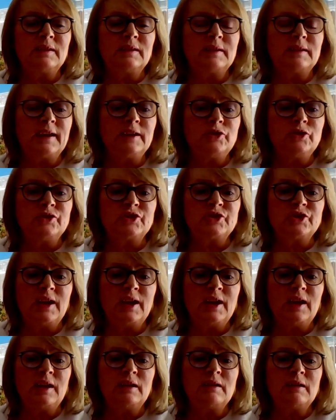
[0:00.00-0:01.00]
thank you,
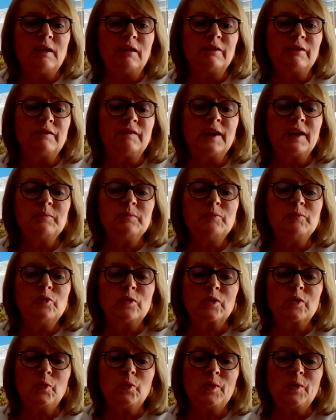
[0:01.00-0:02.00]
Shane. Are there any
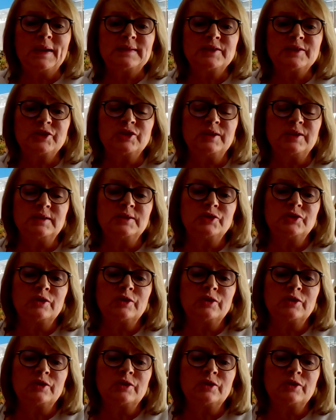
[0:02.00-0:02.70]
more questions?